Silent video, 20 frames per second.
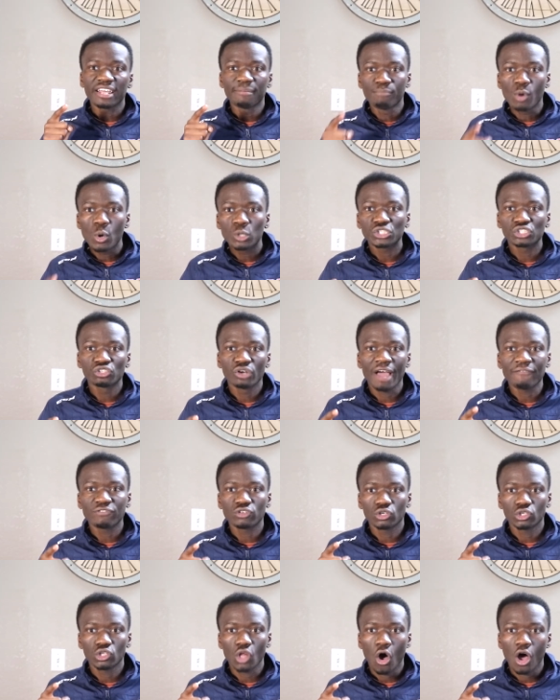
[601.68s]
emotional
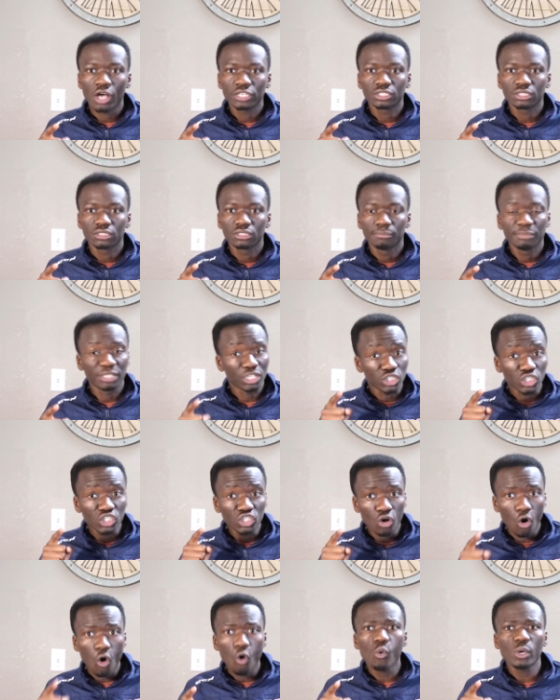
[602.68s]
after a loss, because he
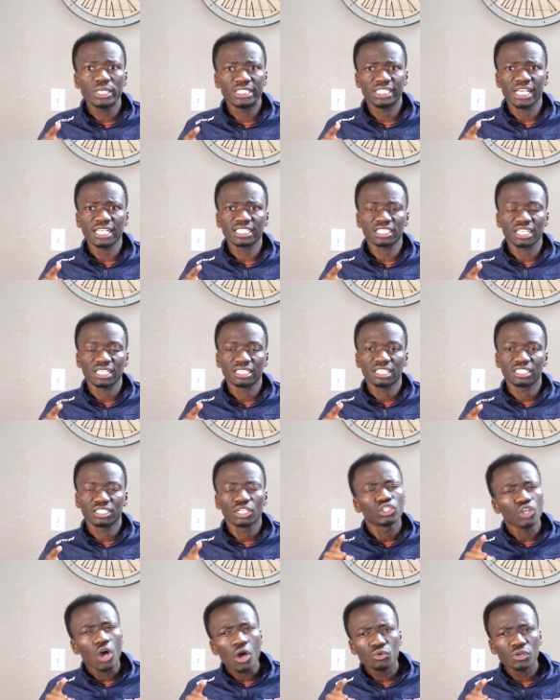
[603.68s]
always gets like this.
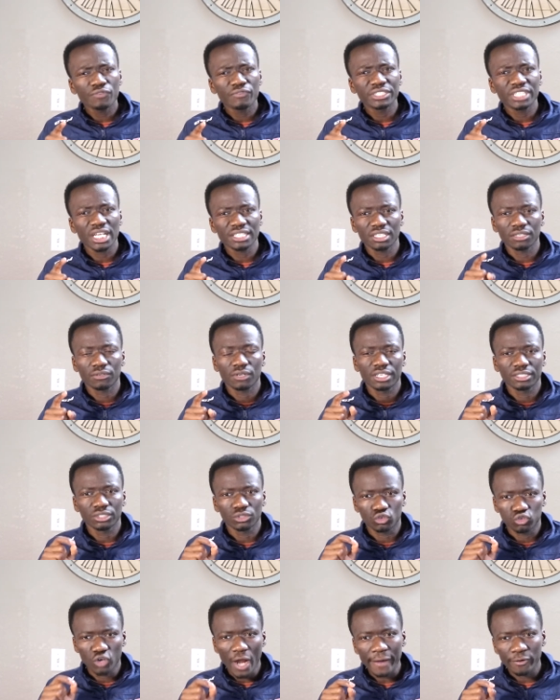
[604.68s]
Doc Rivers has a
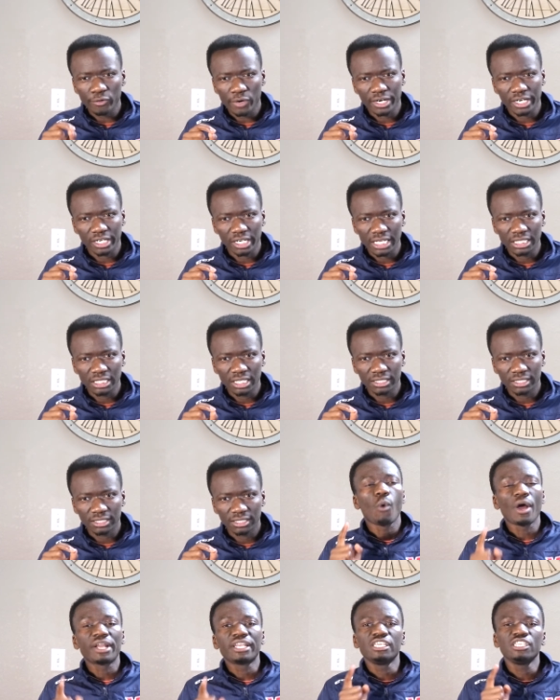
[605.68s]
track record like this.
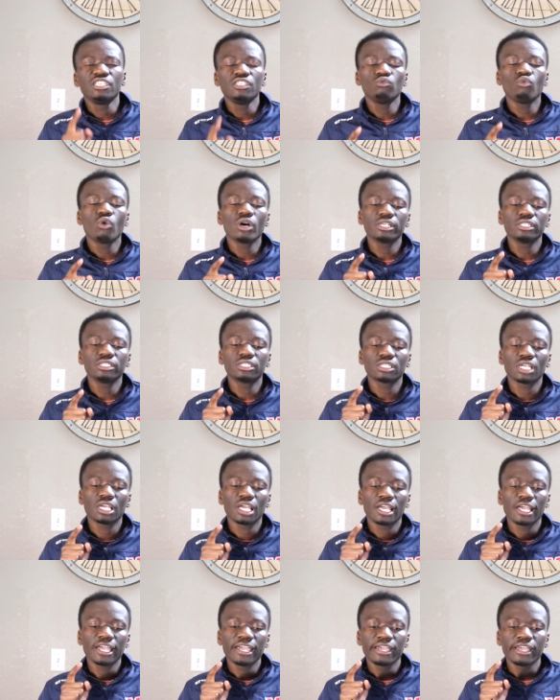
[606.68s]
When he was
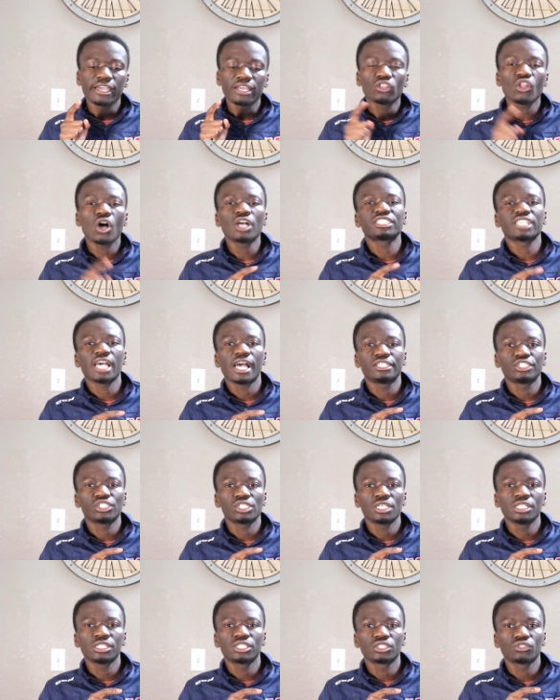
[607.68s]
in Los
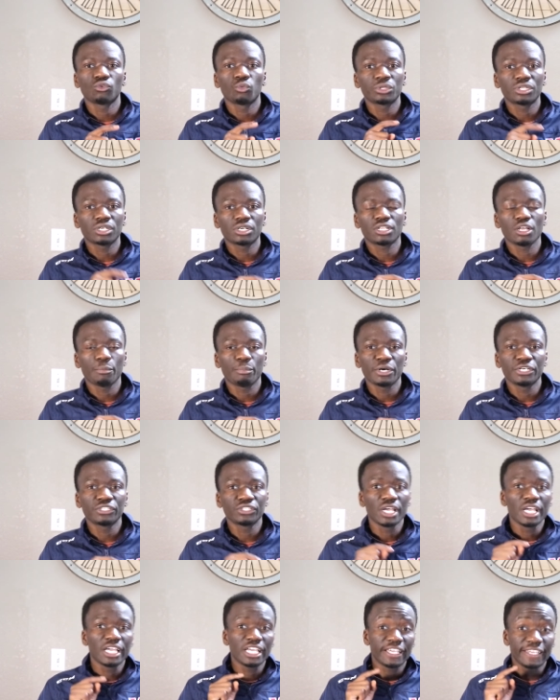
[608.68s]
Angeles with the Clippers,
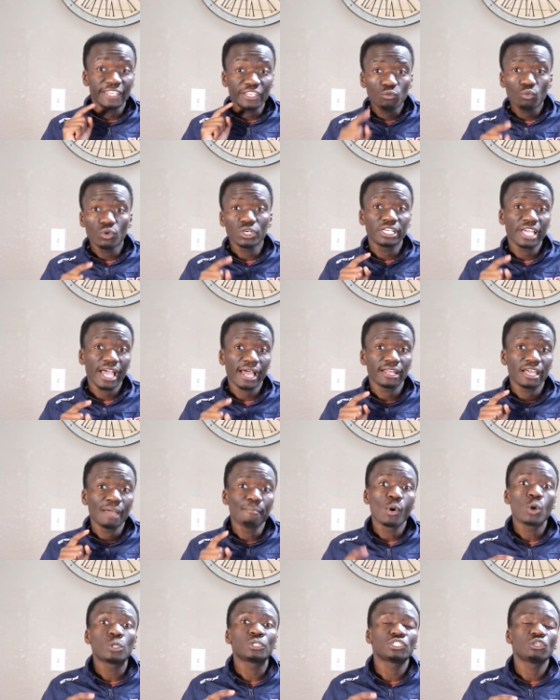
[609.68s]
he would get
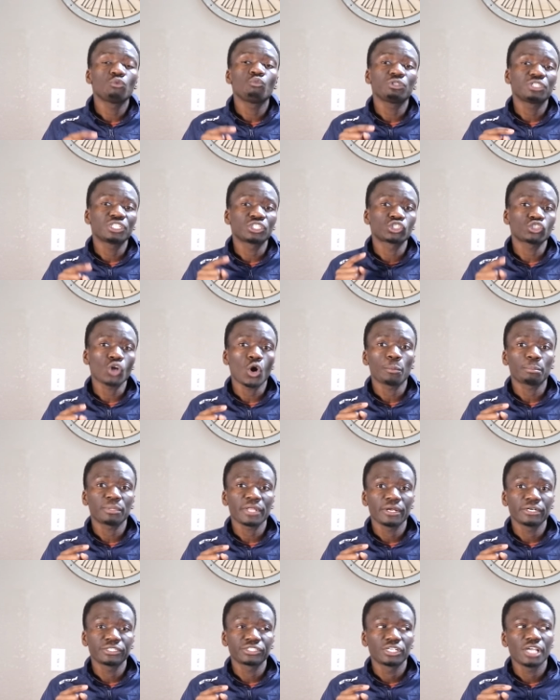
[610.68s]
emotional with his star
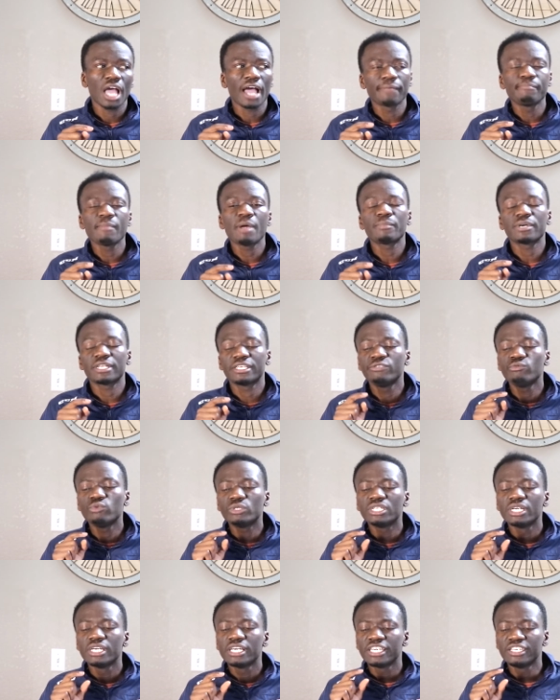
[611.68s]
players. I remember
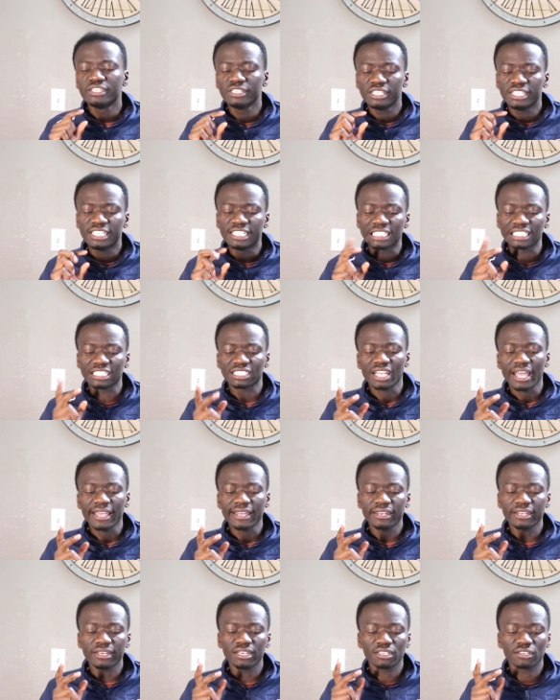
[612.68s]
he
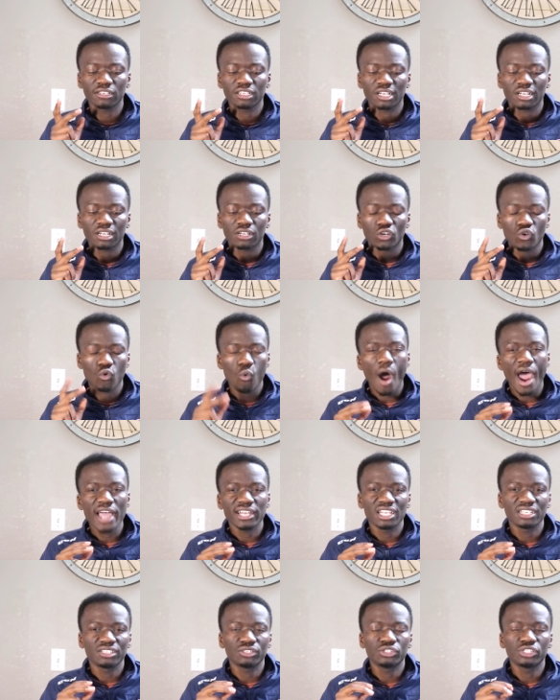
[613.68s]
slighted Kawhi
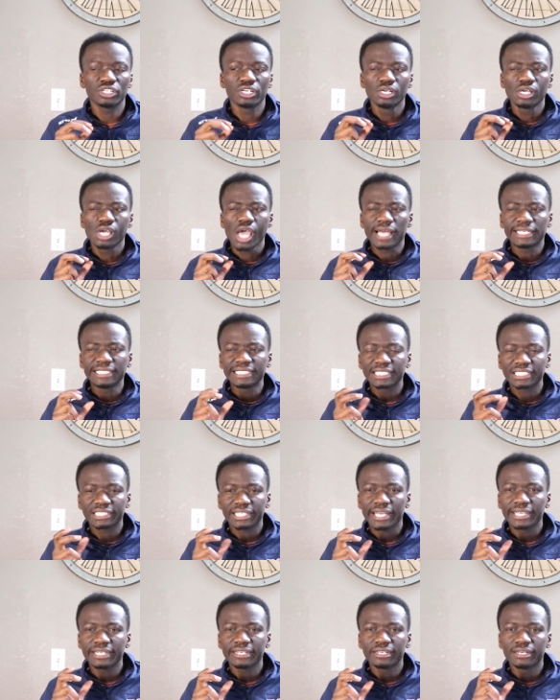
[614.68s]
Leonard and he
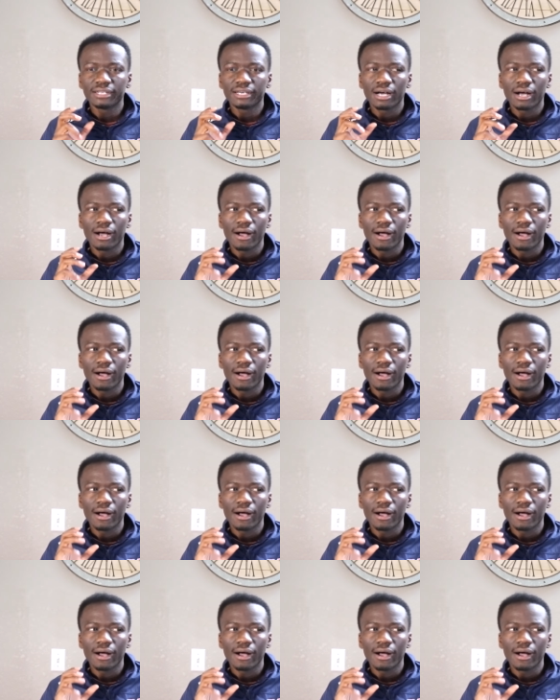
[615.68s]
slighted